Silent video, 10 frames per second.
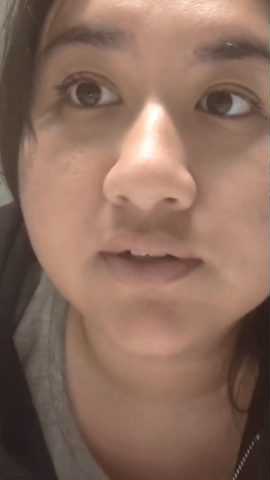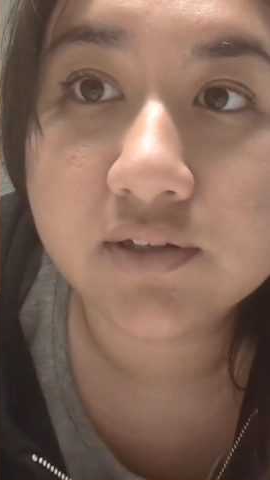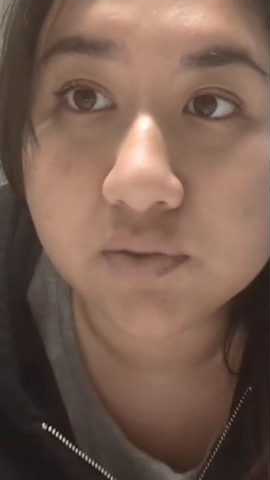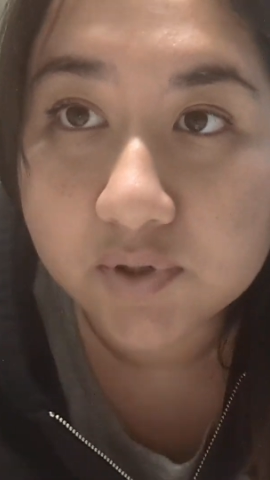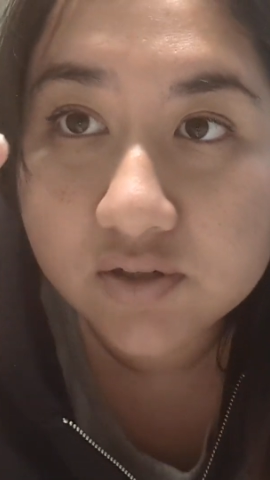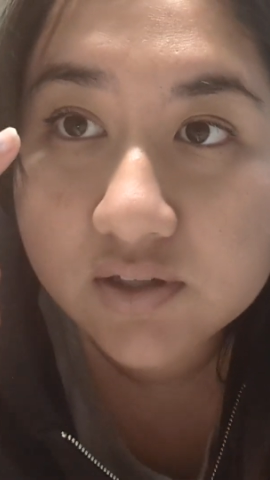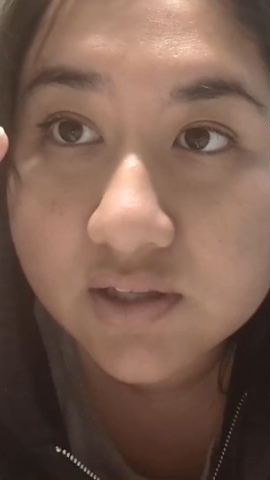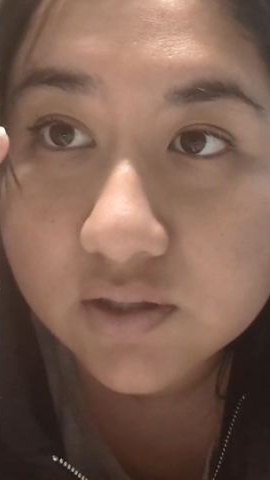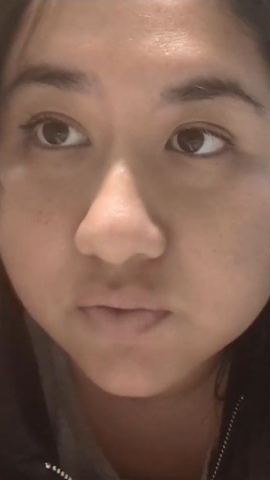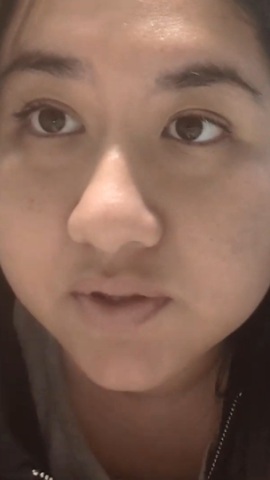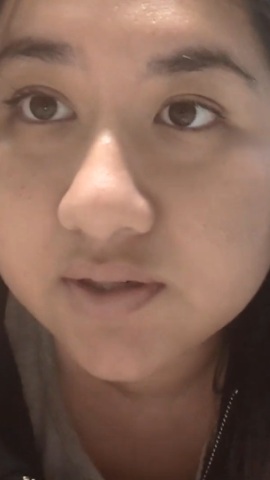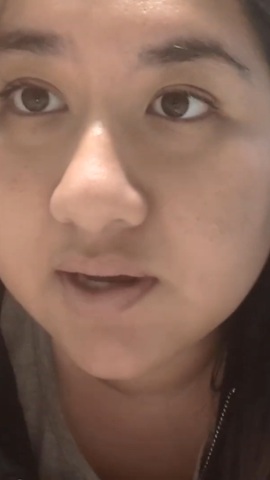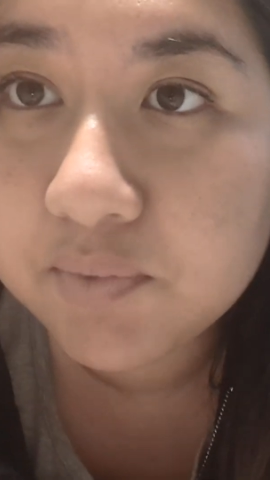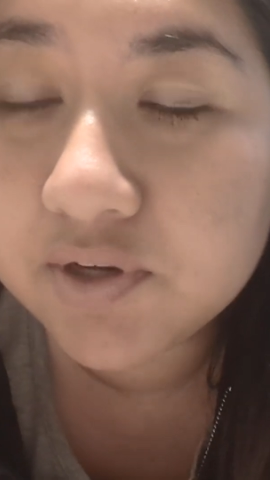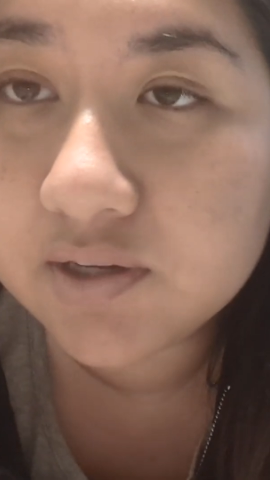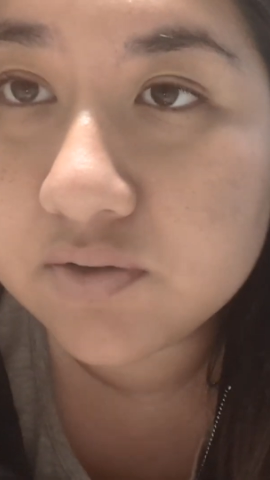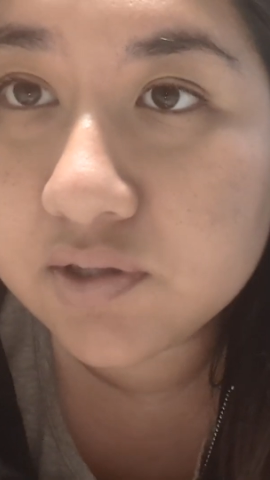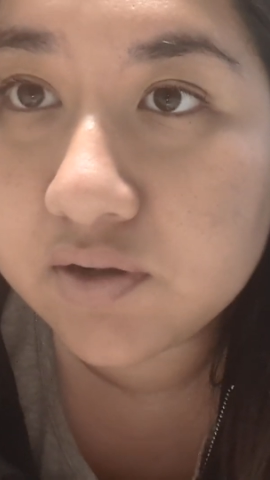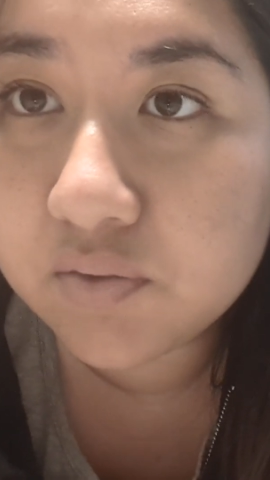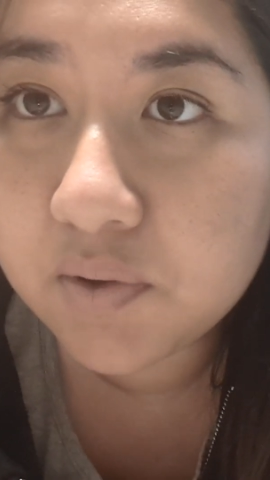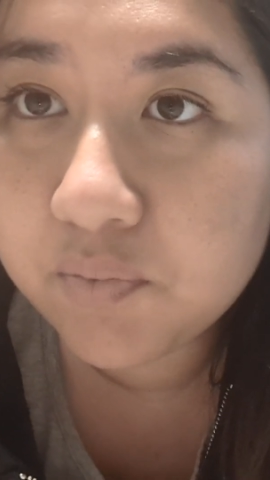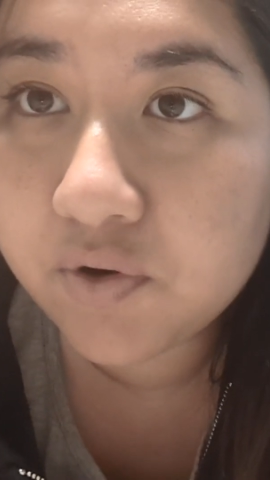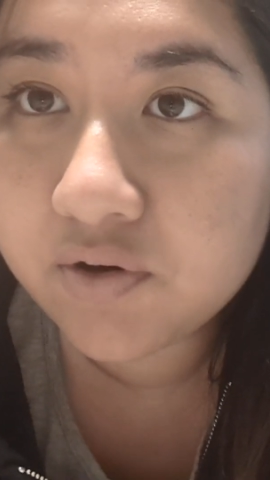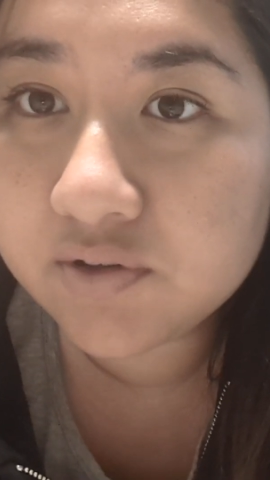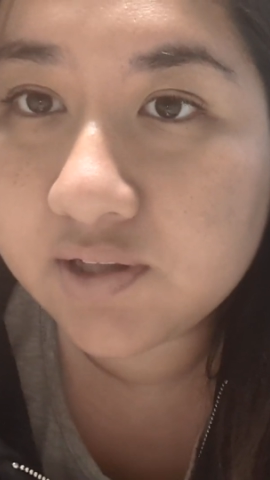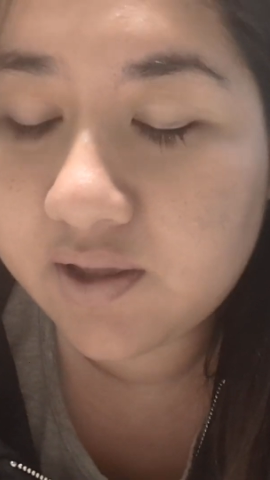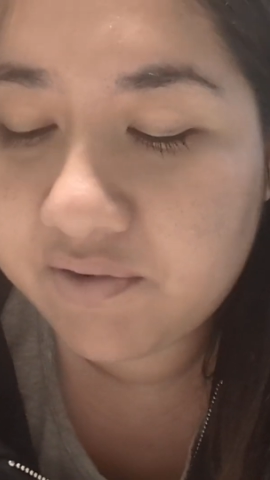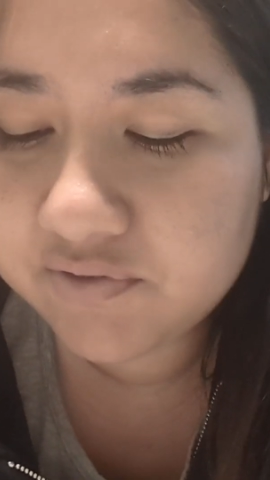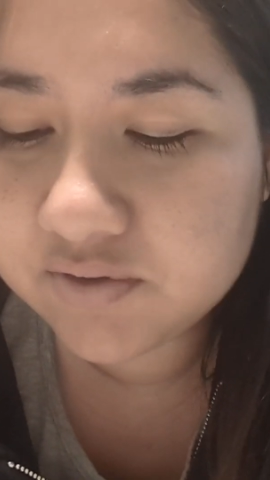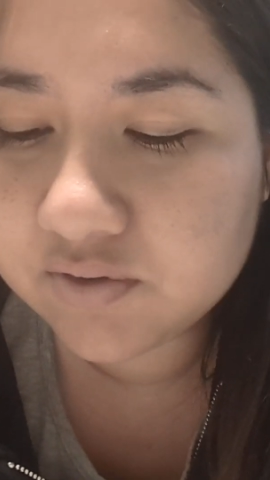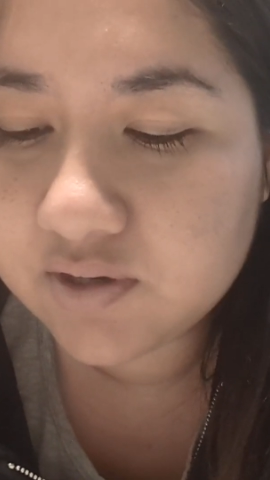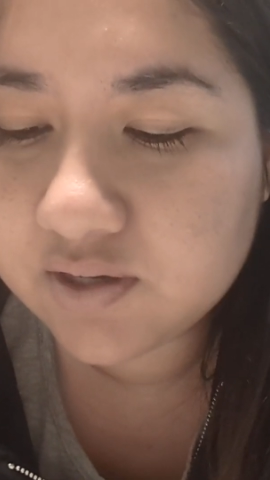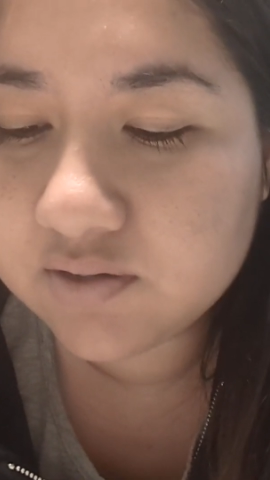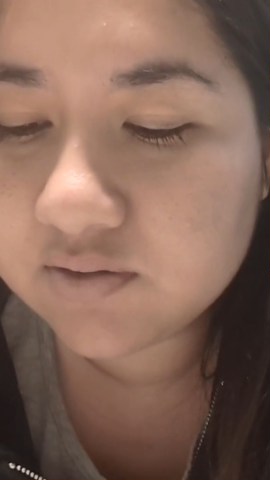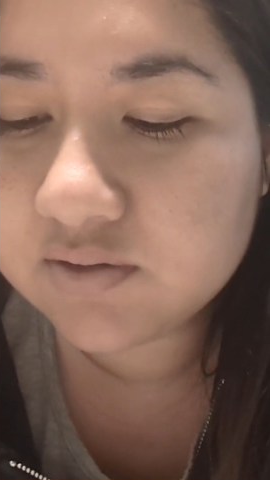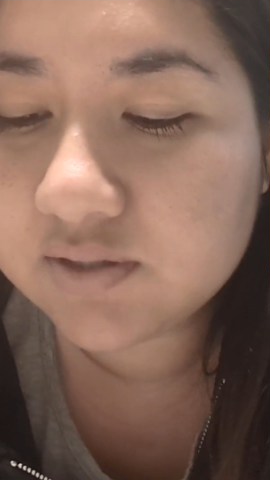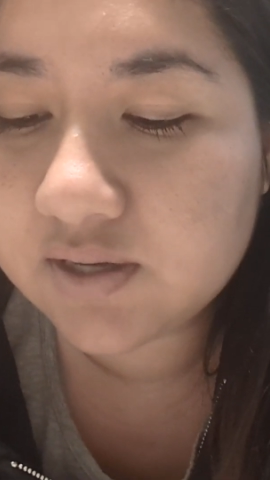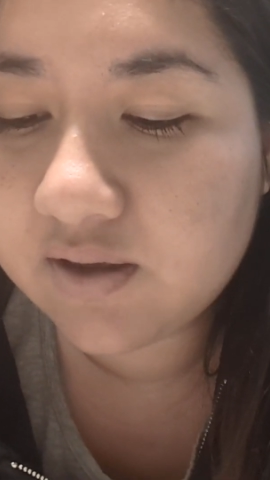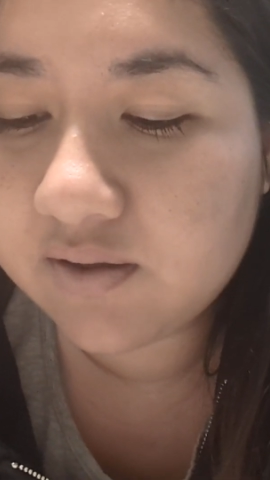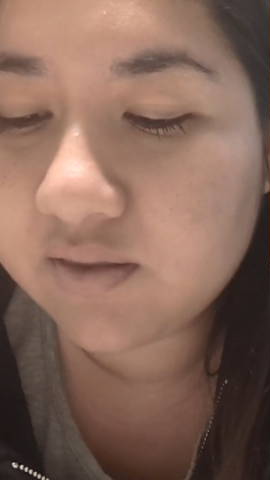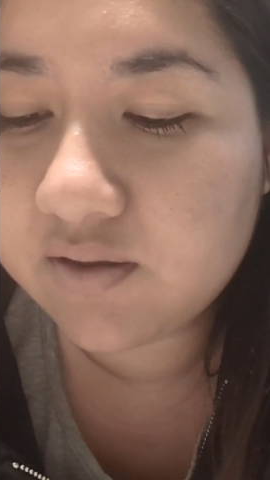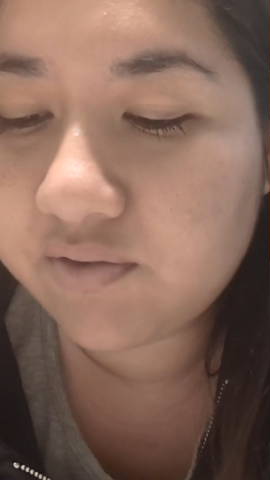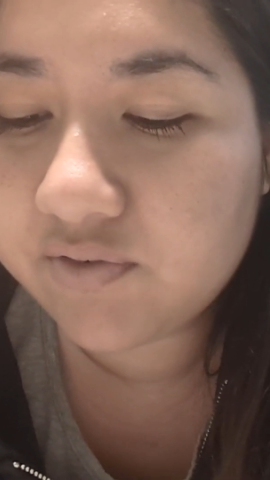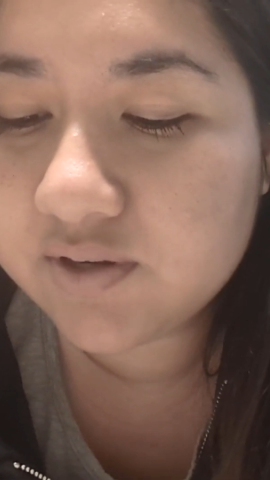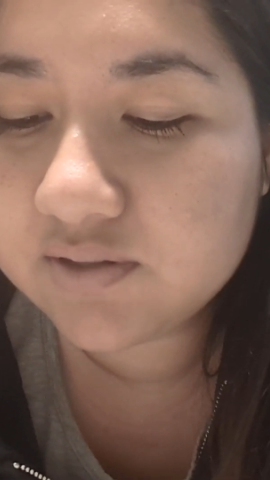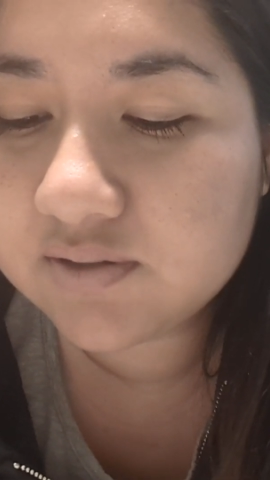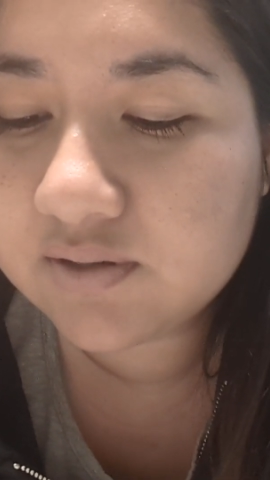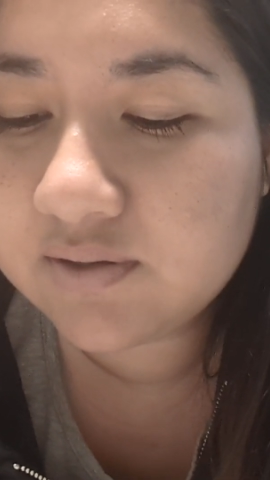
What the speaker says: especially this one. I'm gonna do a little bit more on the left so you can see the difference.